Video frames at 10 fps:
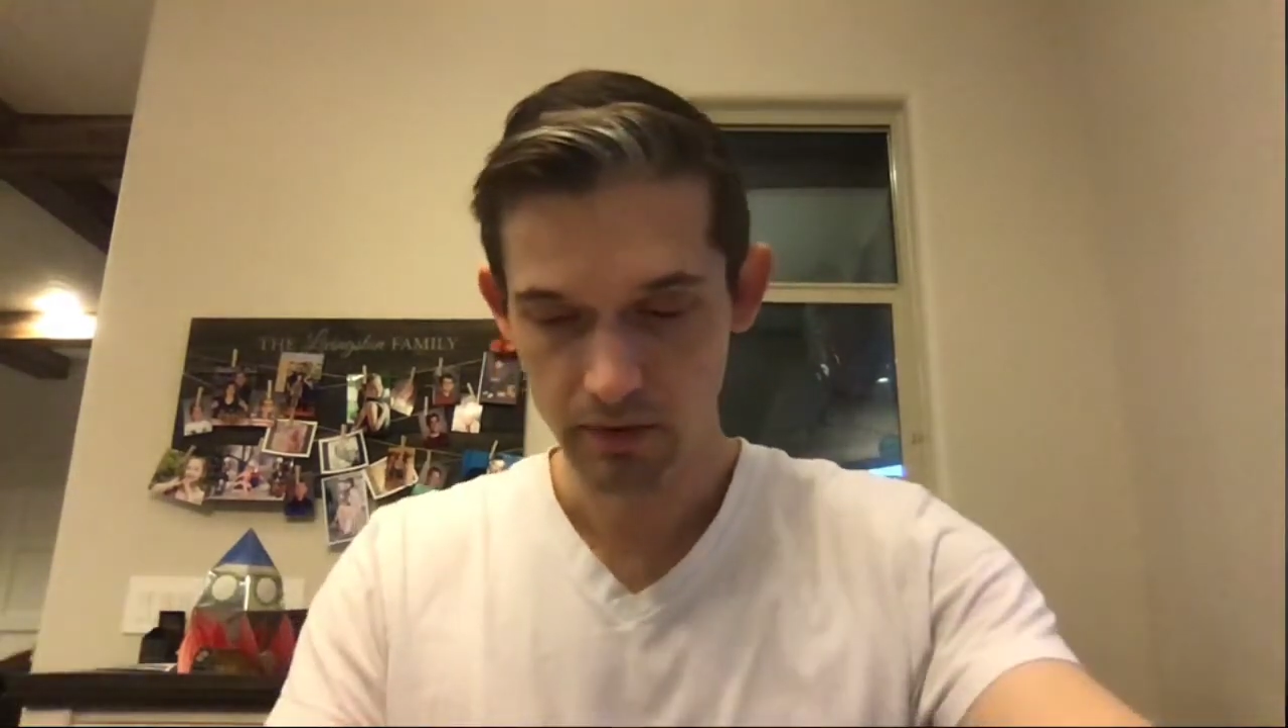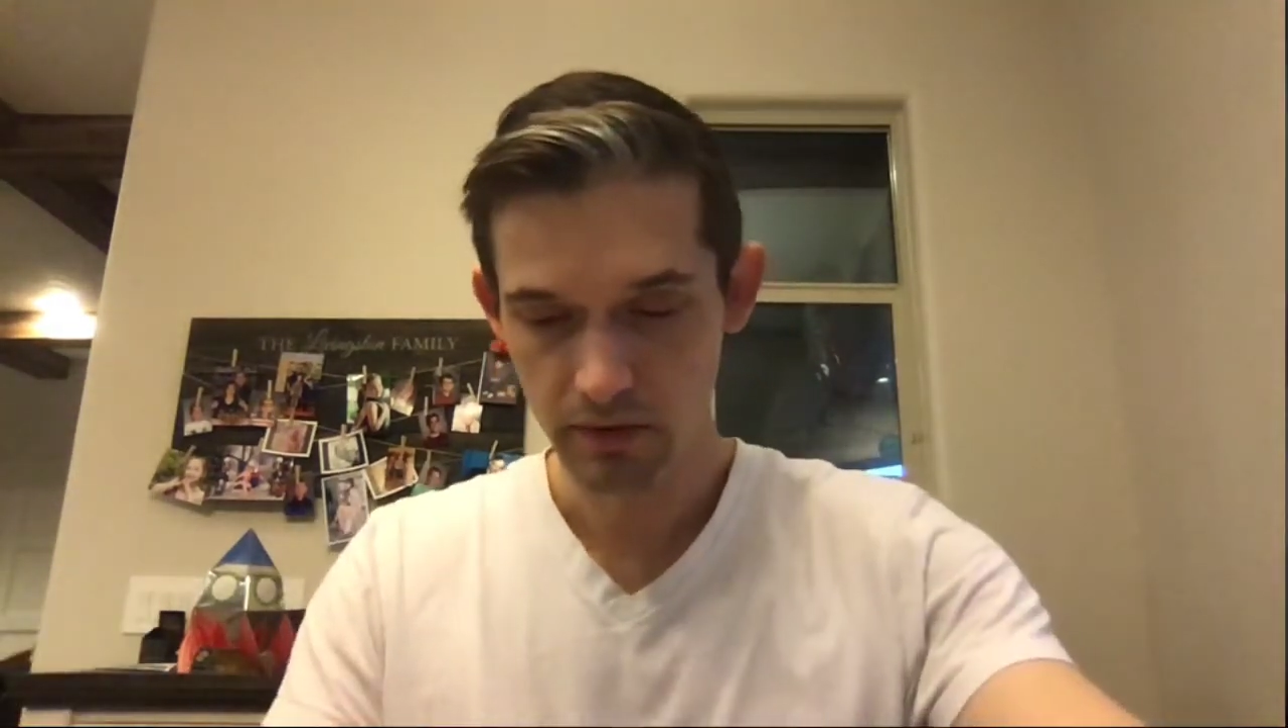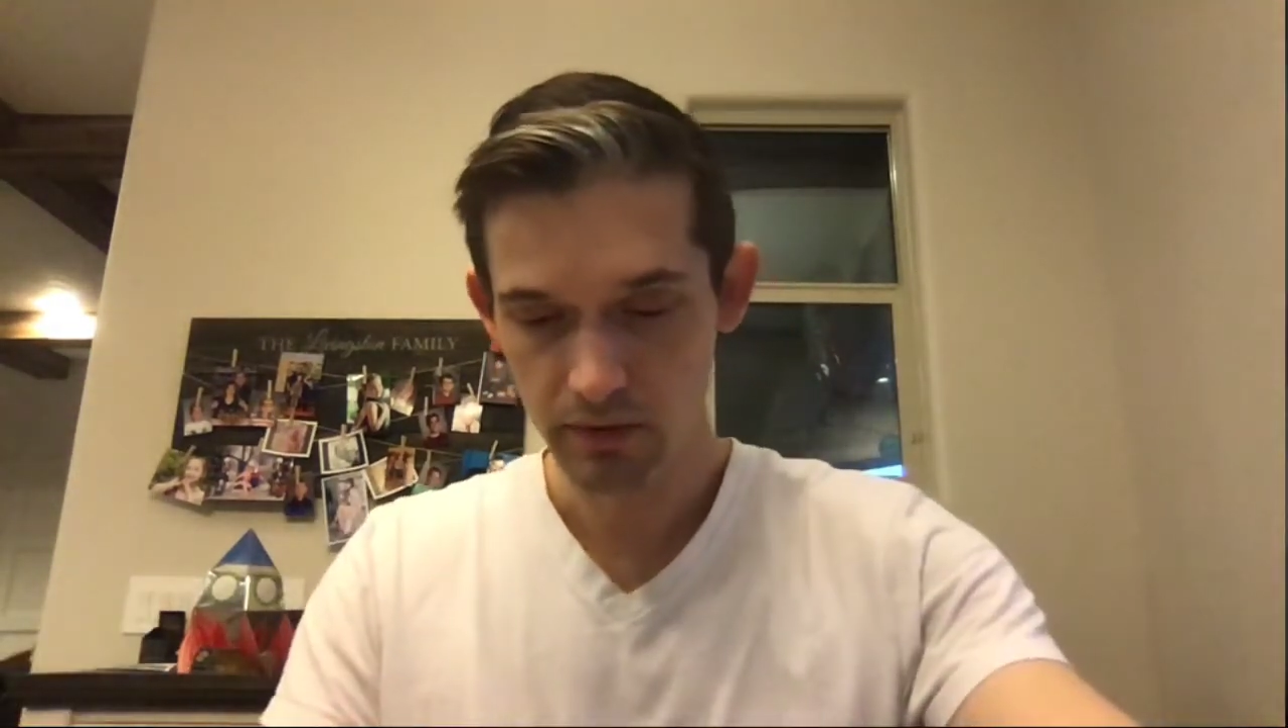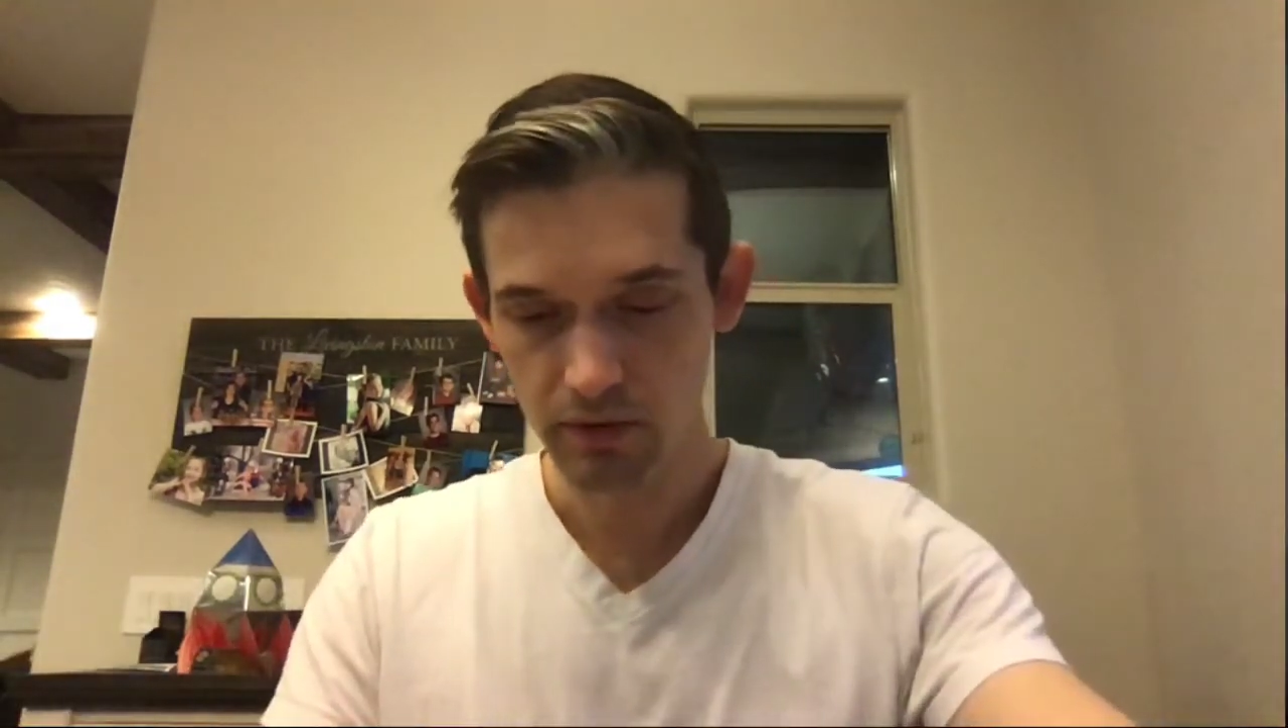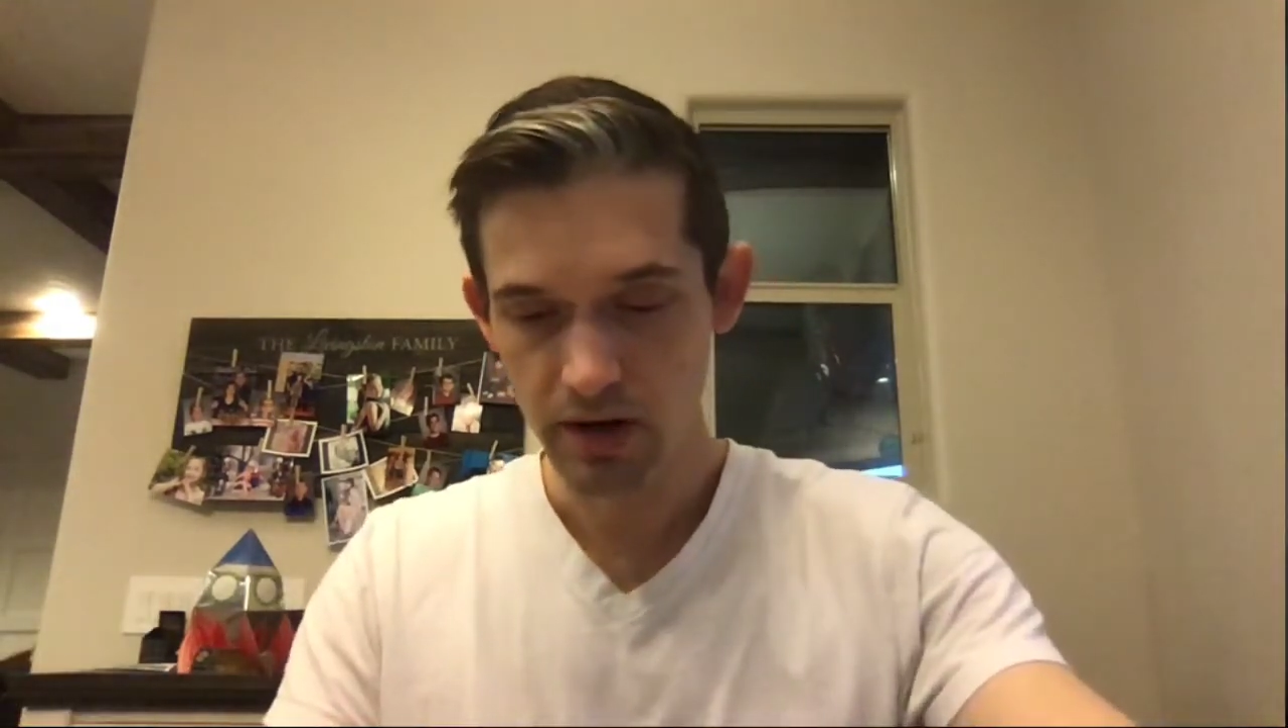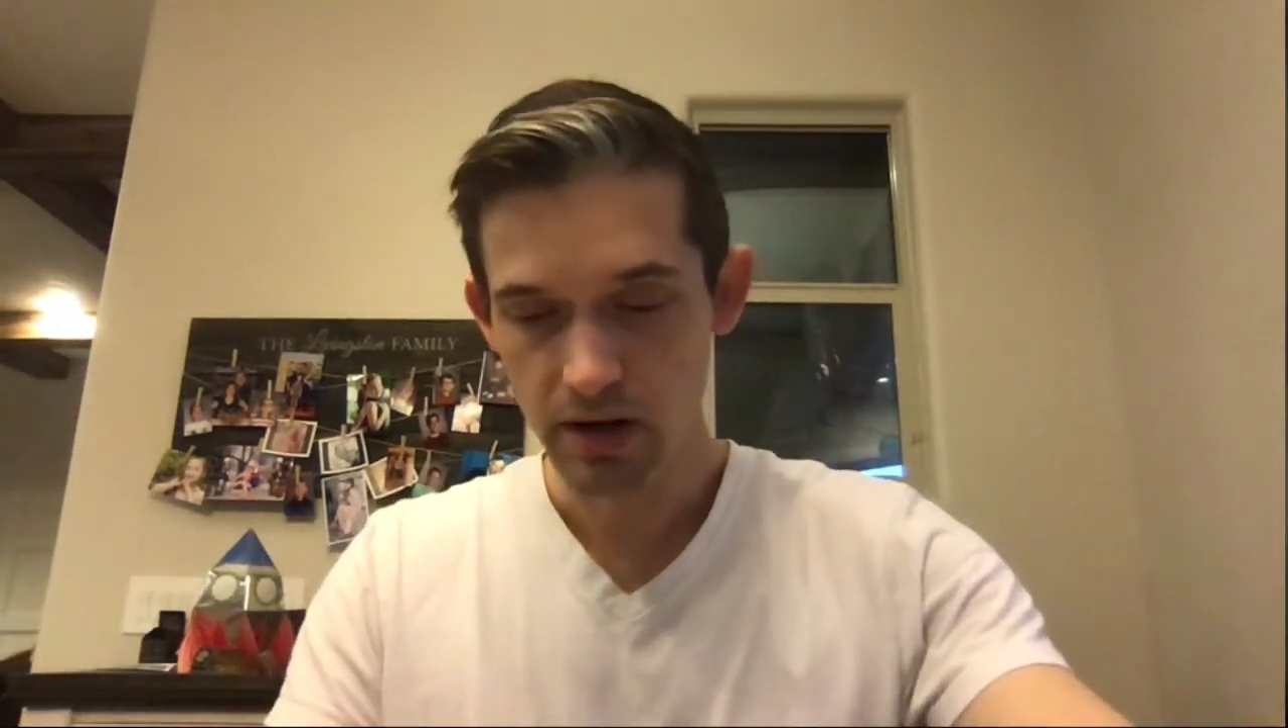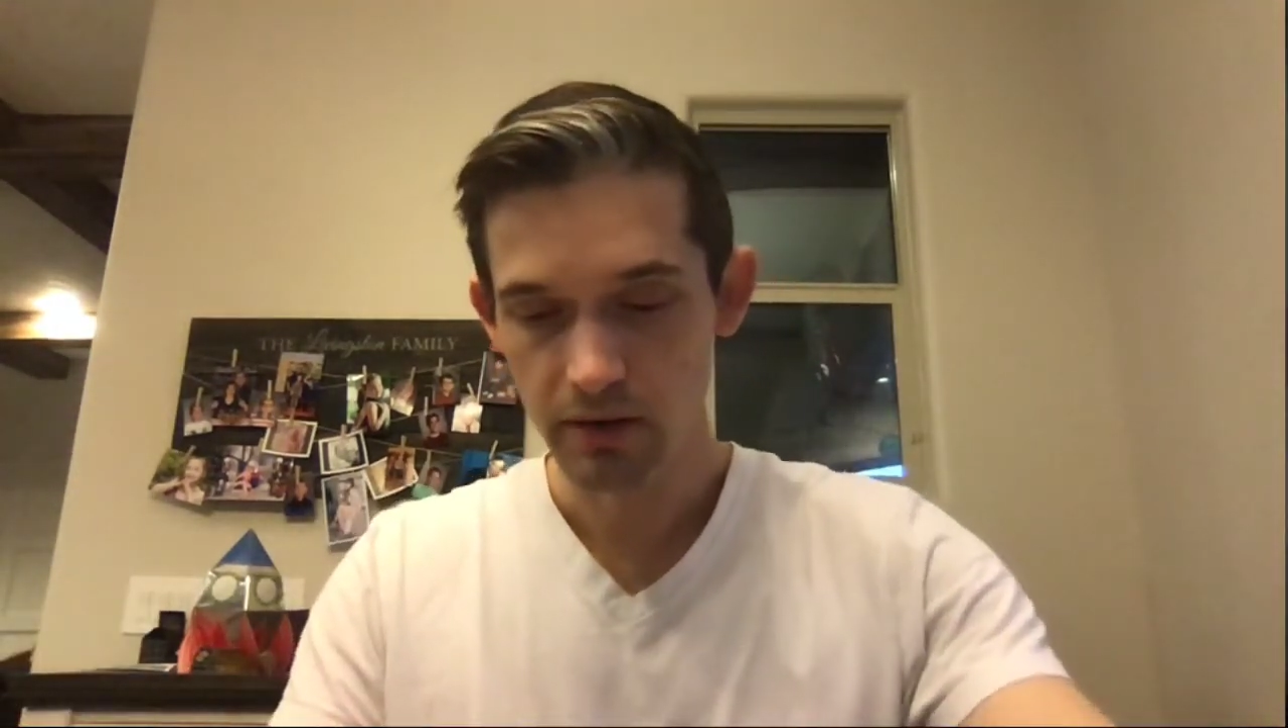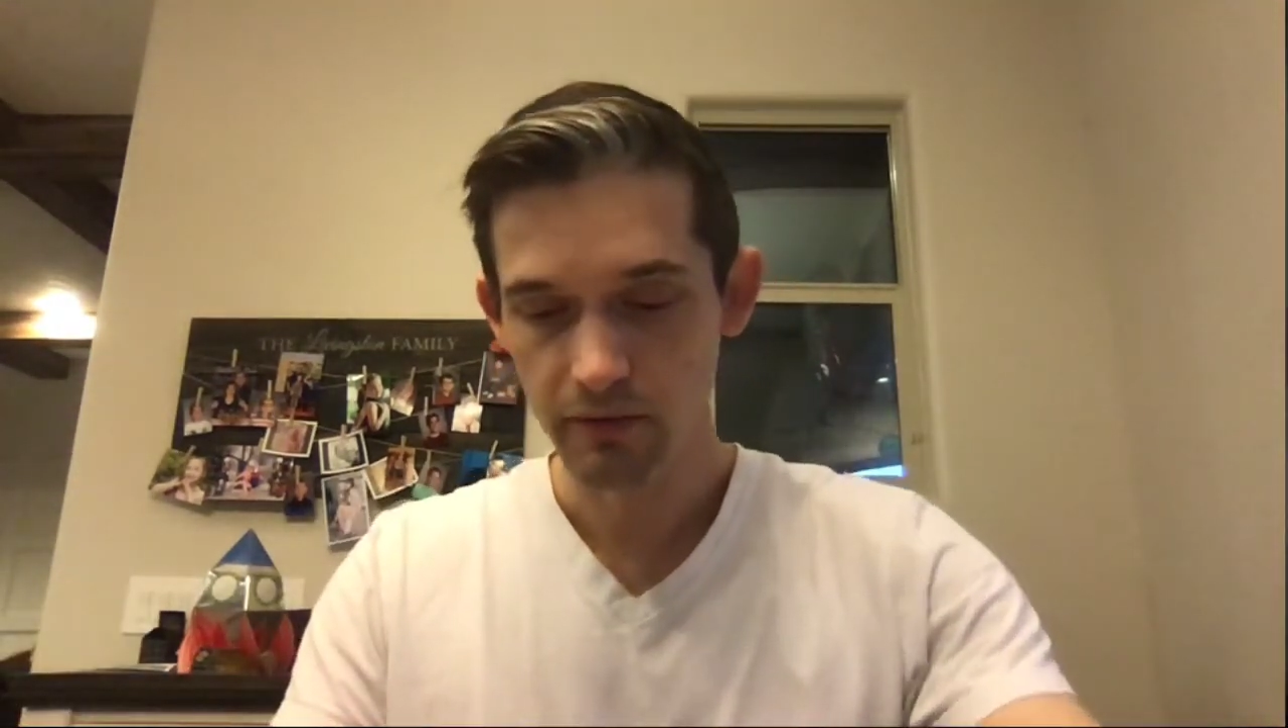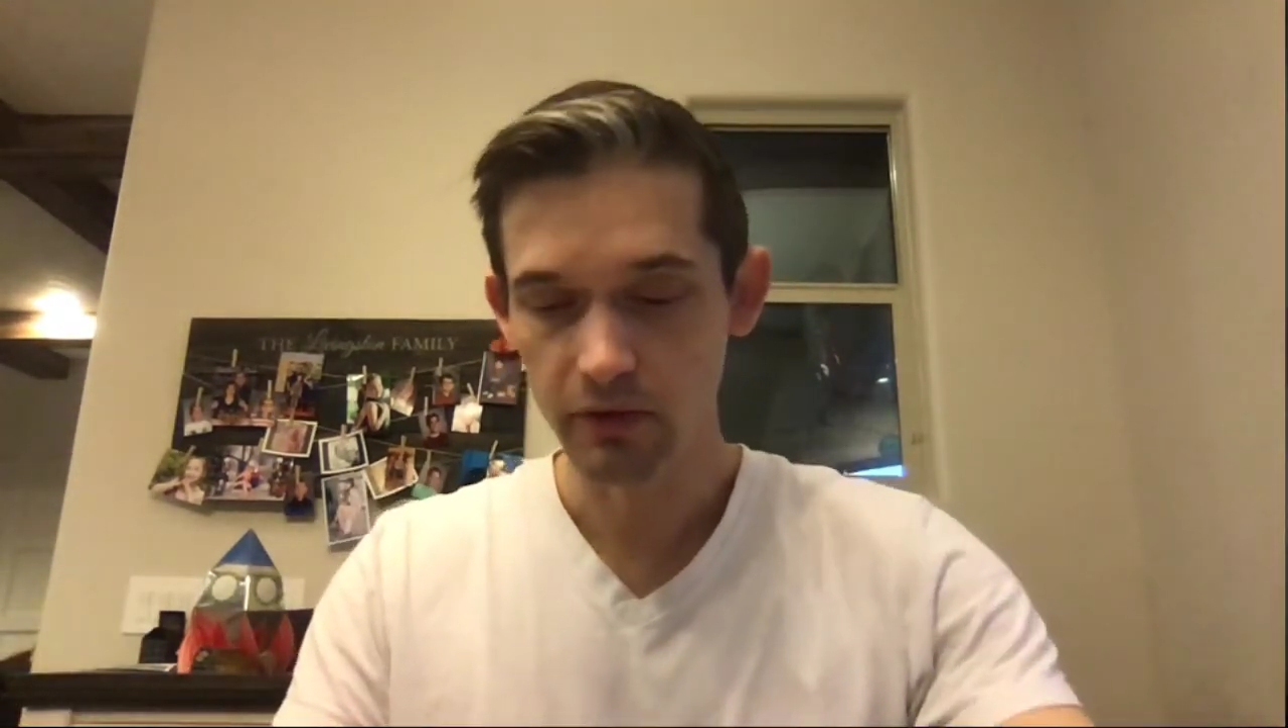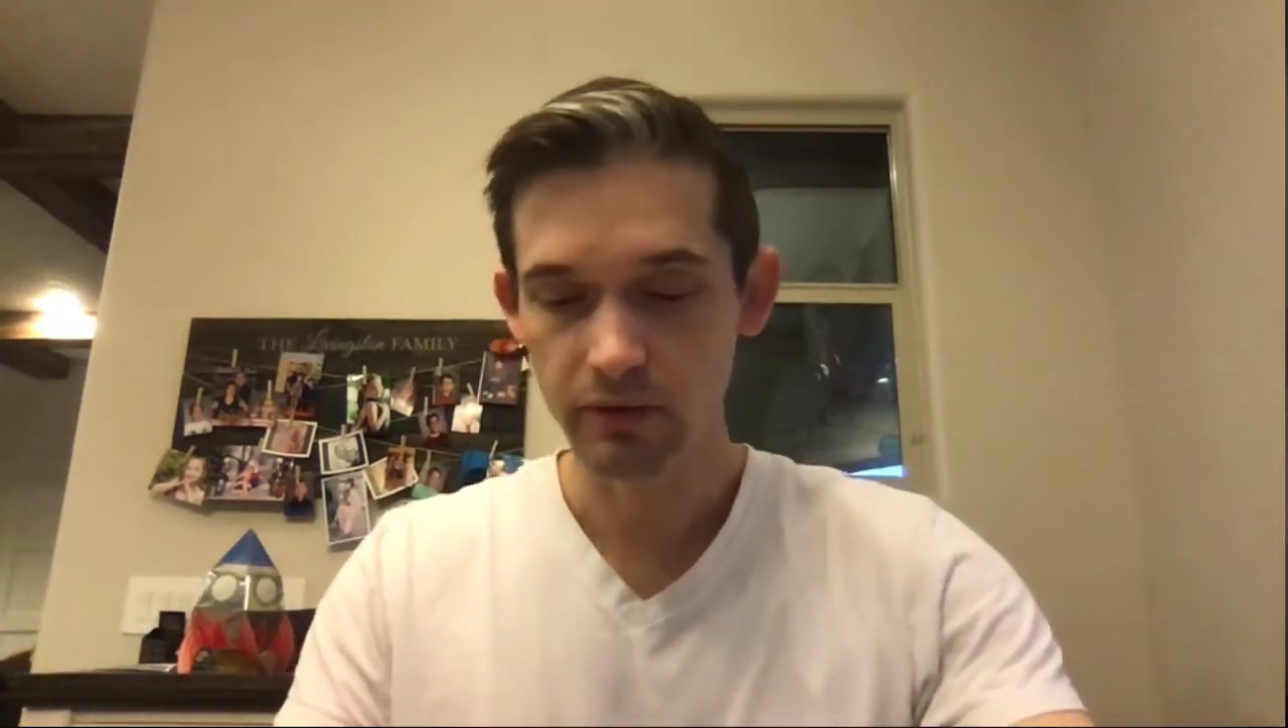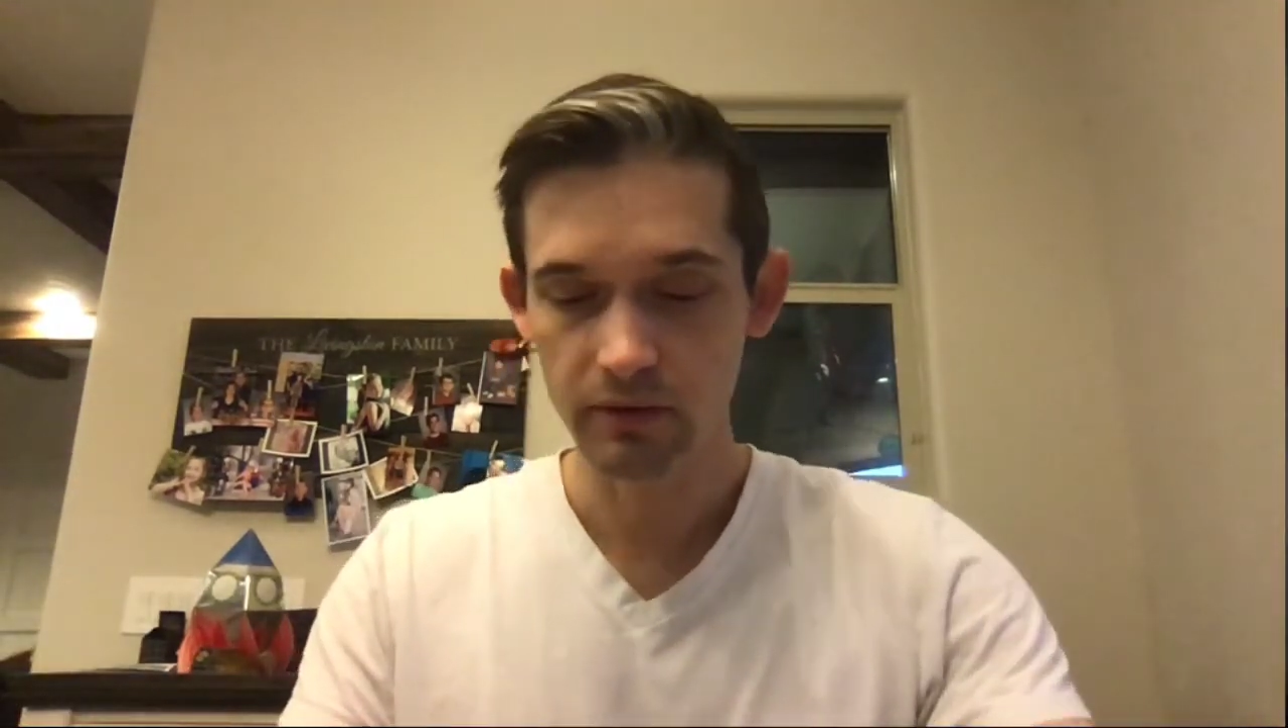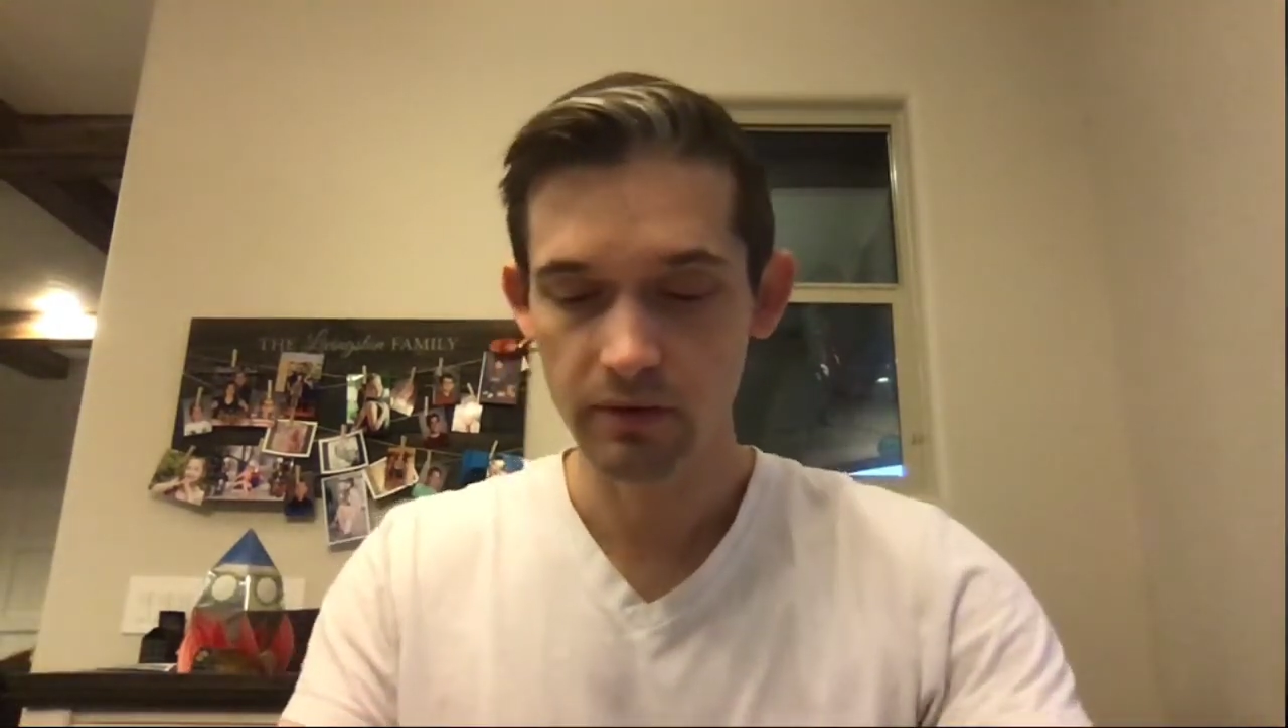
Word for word: three, first,